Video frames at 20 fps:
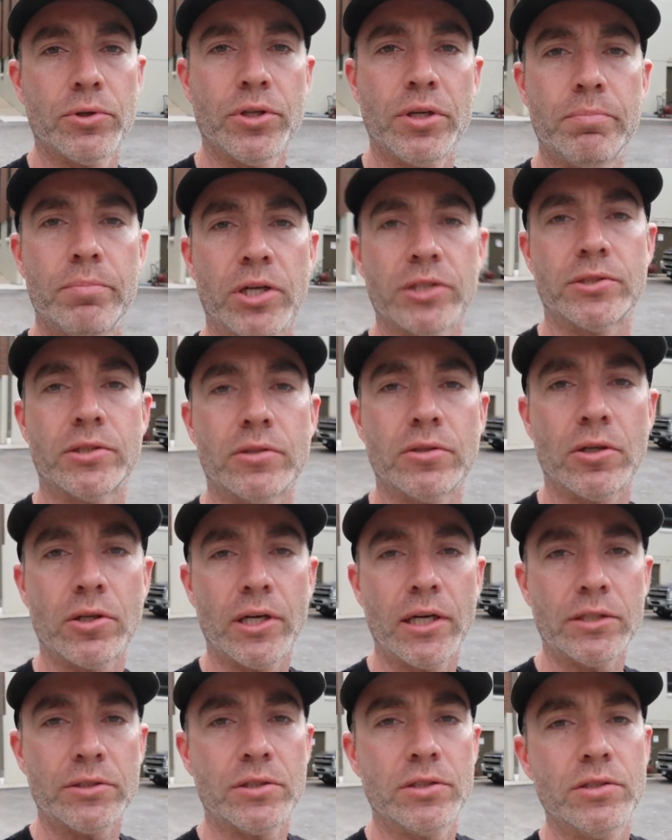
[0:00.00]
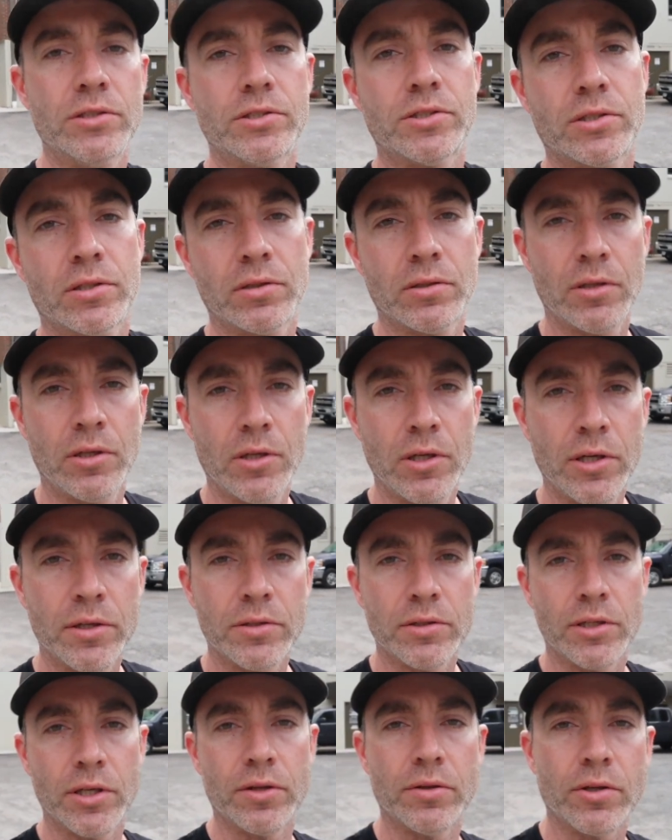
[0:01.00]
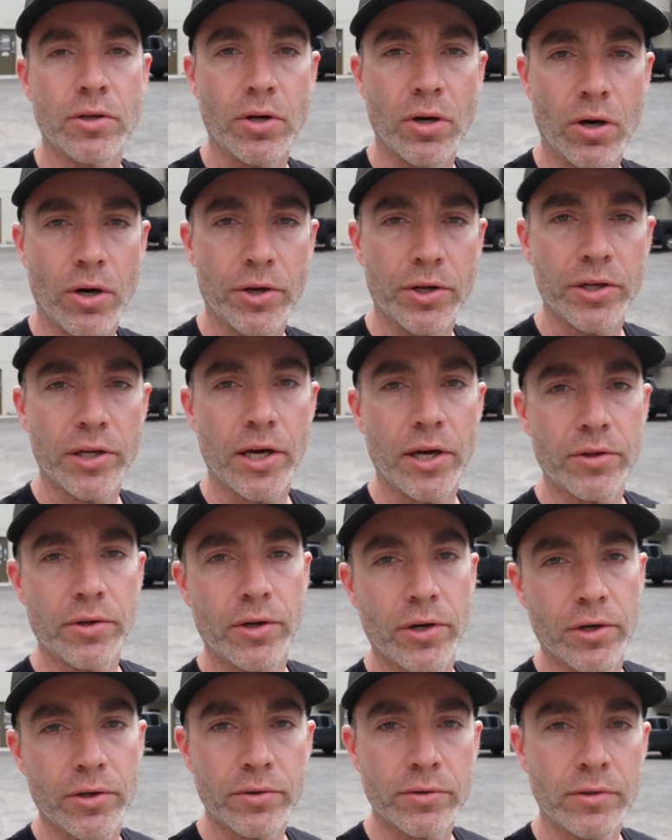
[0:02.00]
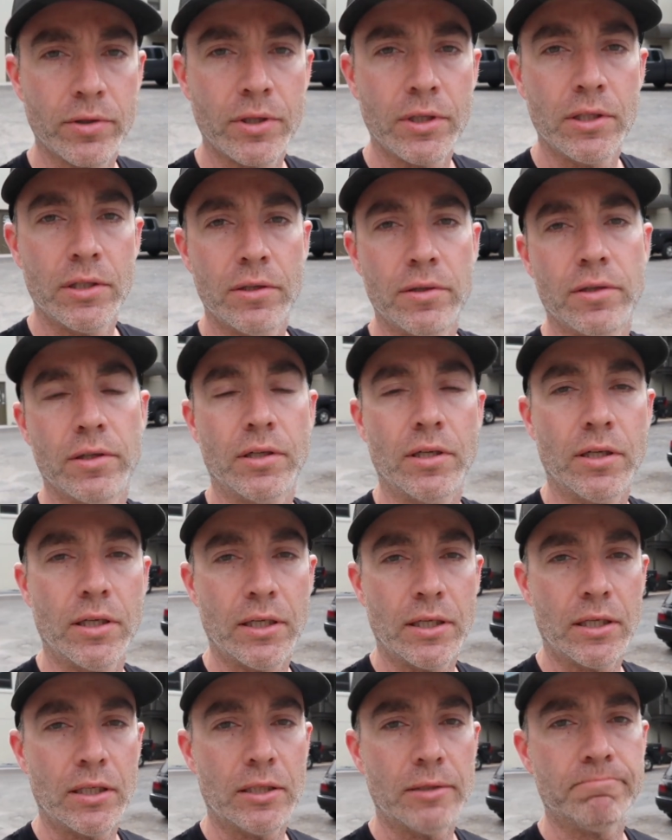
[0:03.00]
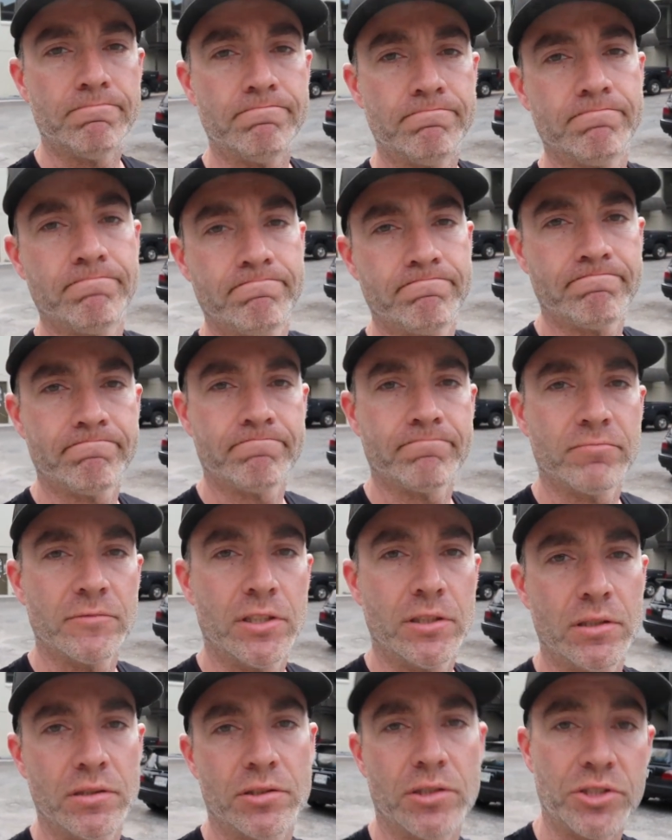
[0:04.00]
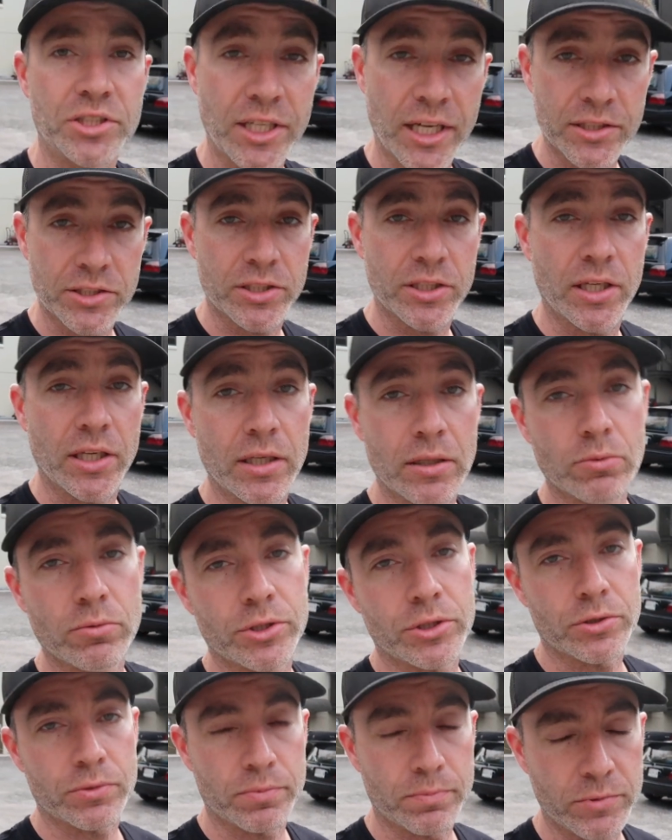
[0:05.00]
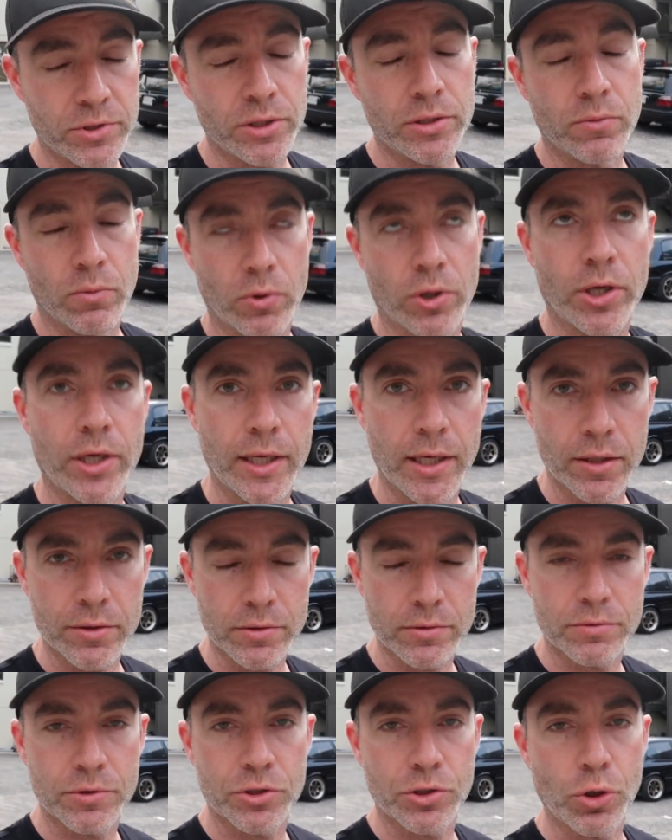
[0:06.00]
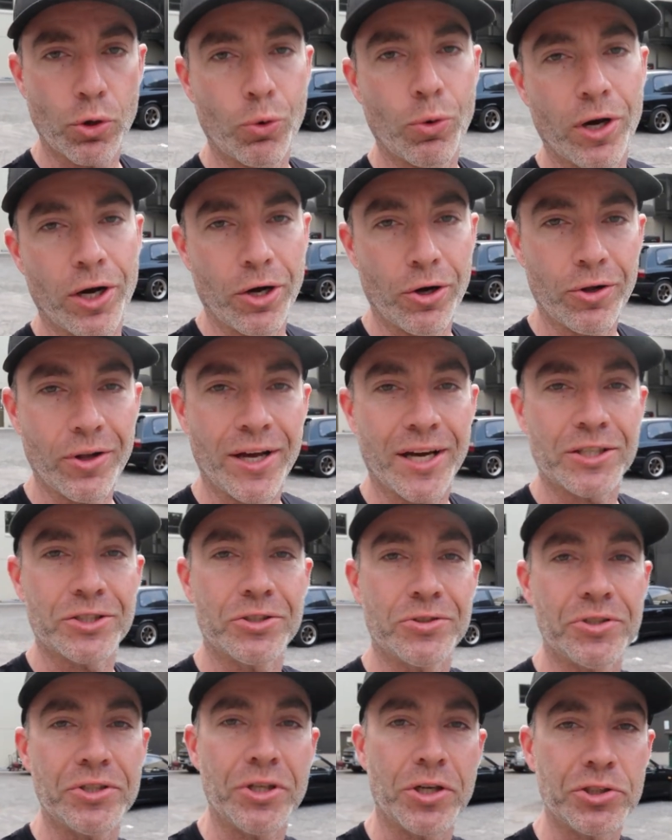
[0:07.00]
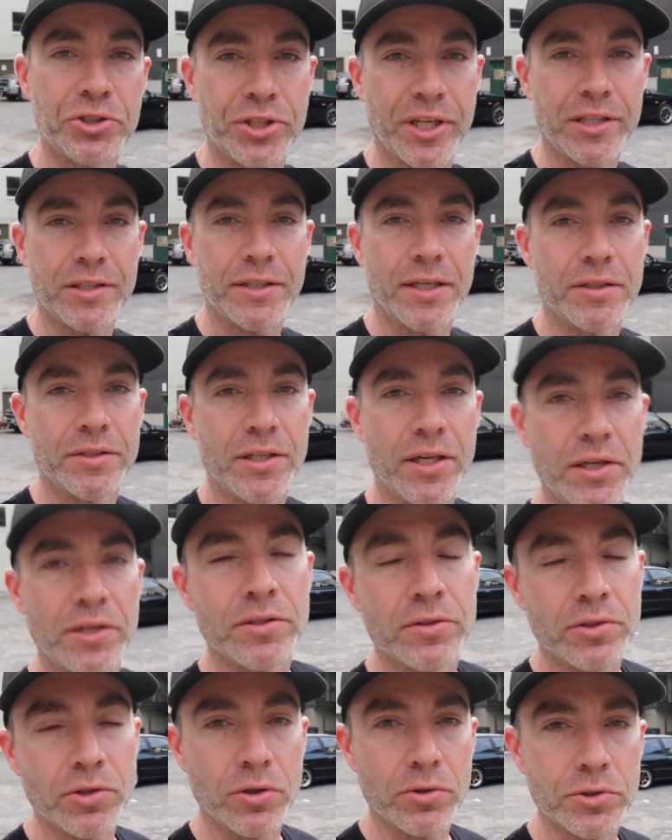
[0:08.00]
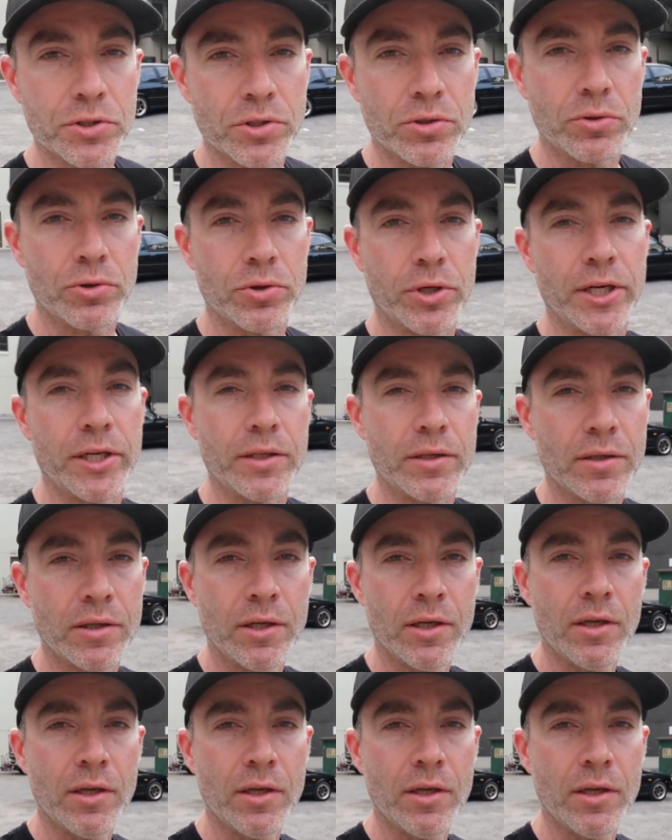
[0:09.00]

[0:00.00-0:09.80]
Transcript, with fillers: really busted our asses getting the car together. To testing, which didn't work out so well actually. Our shakedown day didn't go so great.